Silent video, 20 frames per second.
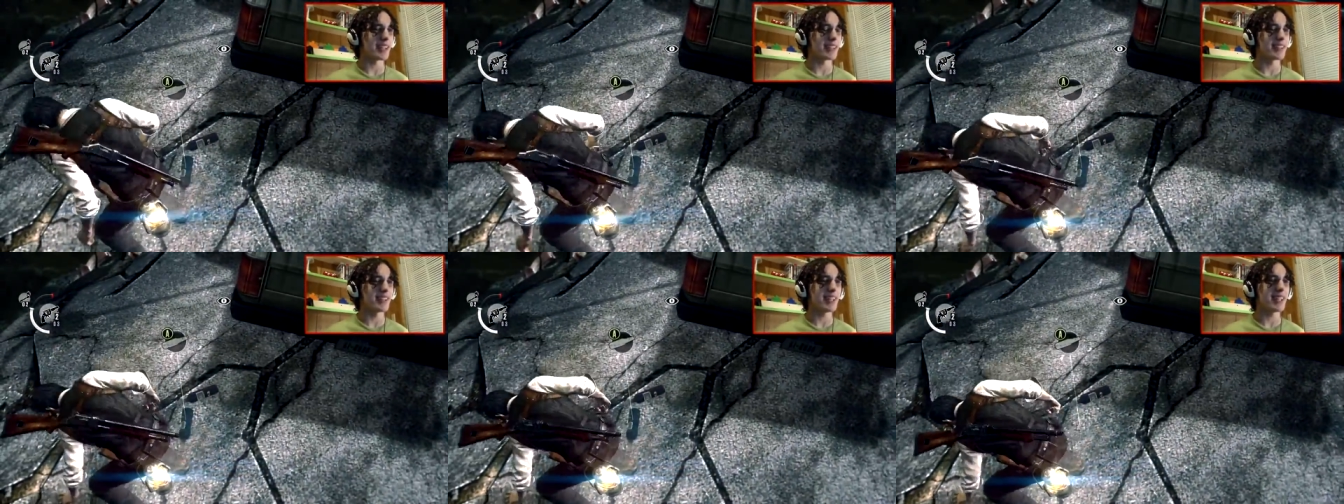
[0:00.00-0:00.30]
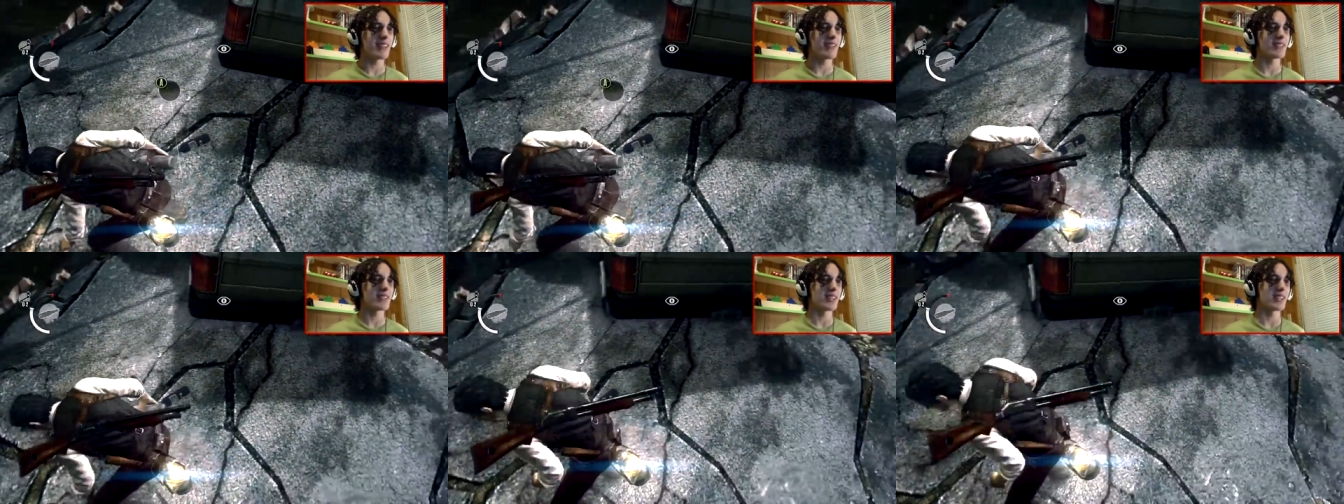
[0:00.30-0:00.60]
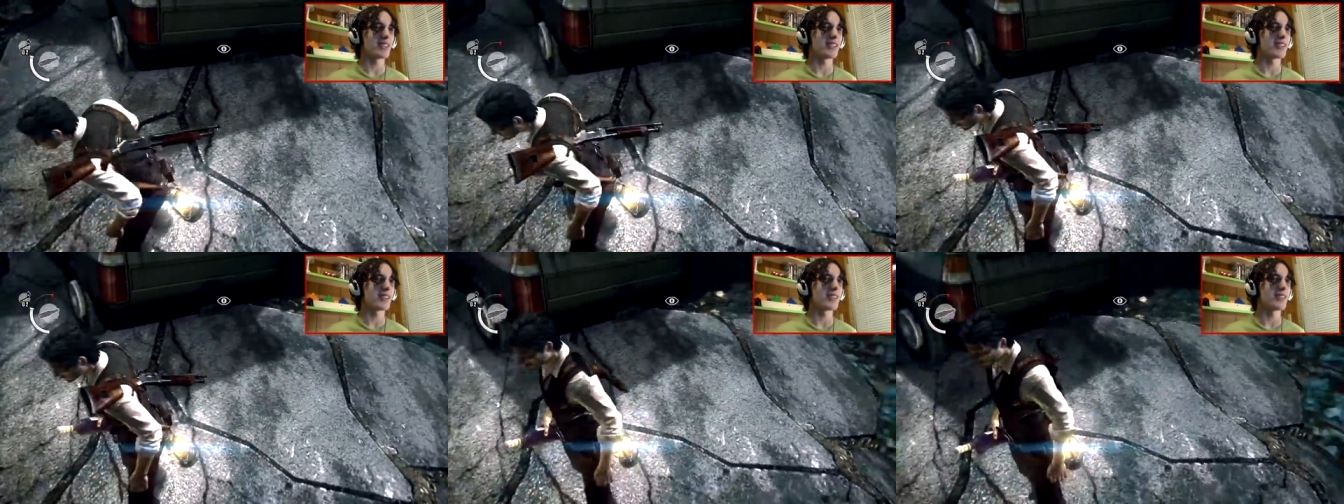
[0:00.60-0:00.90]
I think it was
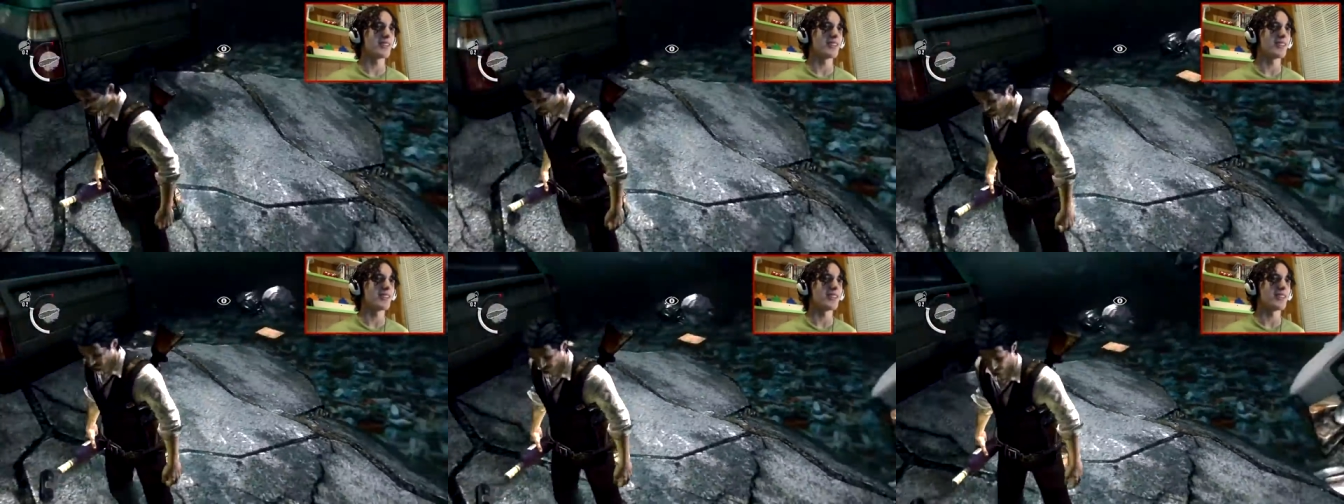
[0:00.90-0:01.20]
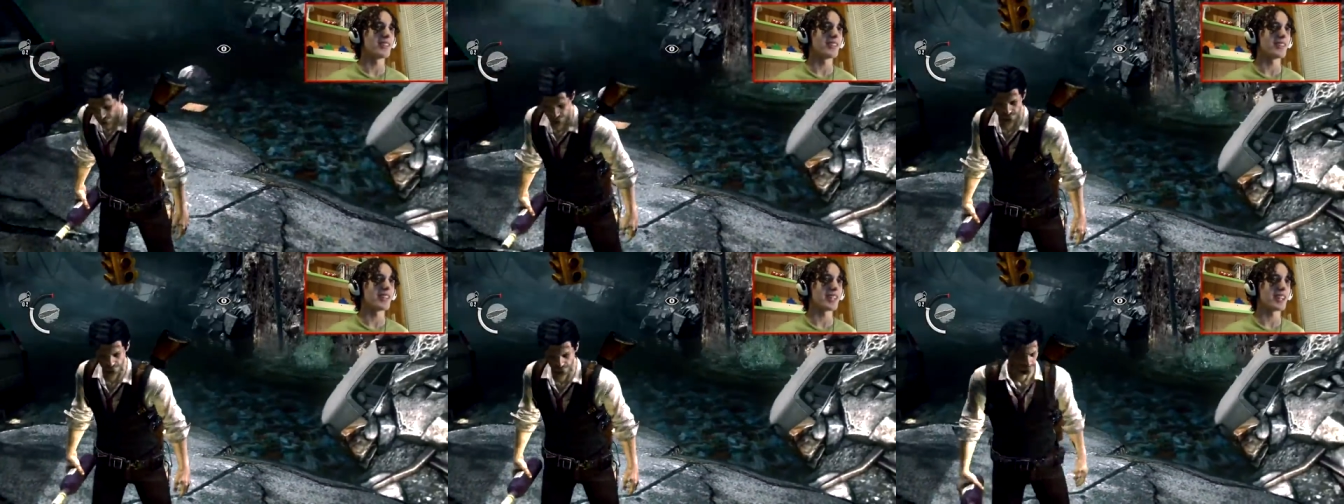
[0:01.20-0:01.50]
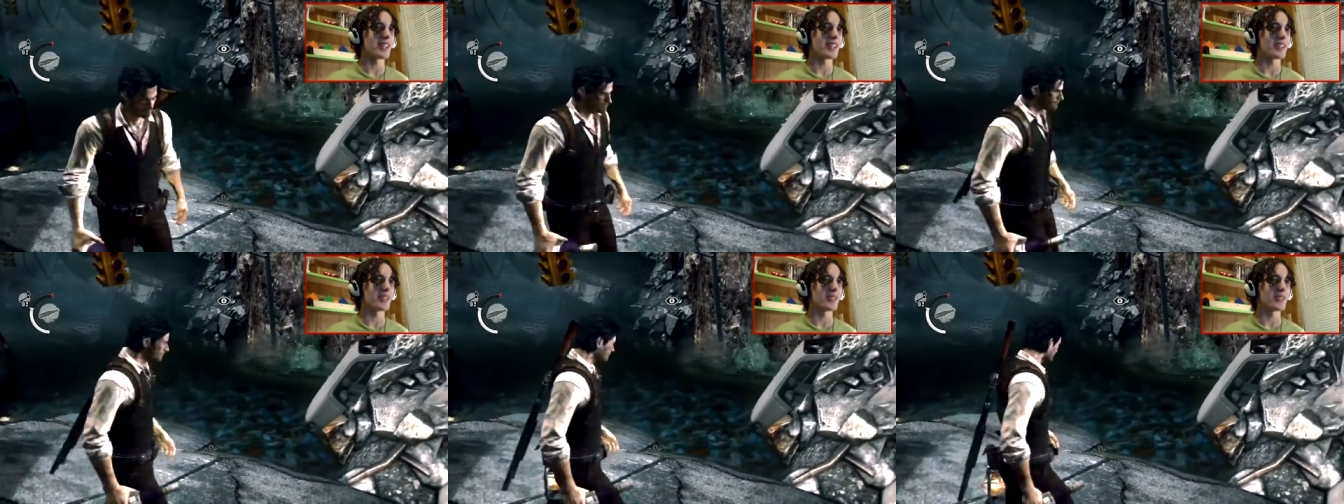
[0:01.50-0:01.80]
a girl,
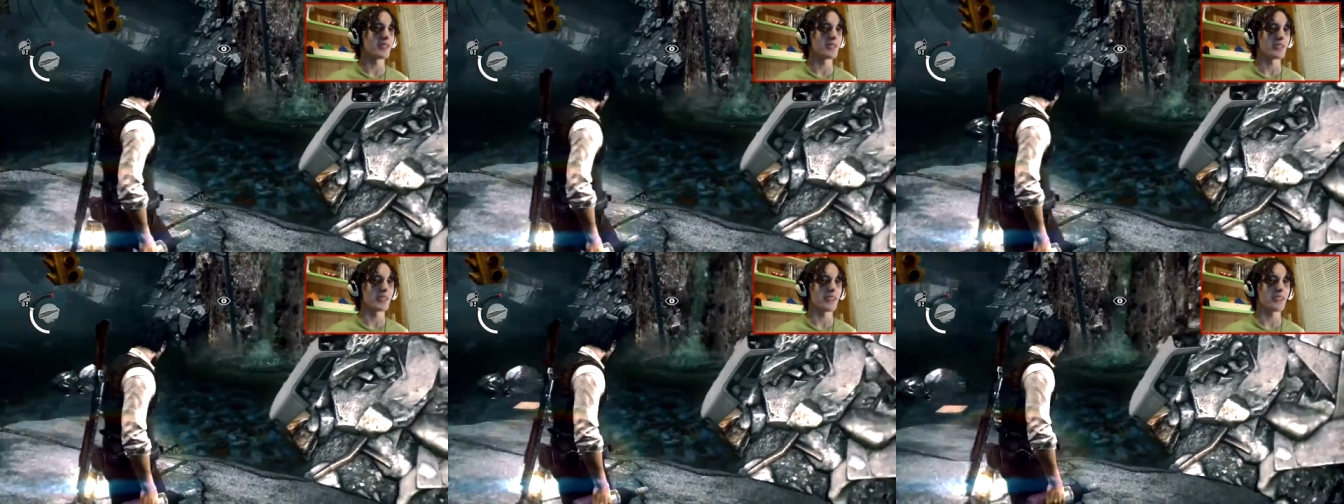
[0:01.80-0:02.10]
like a girl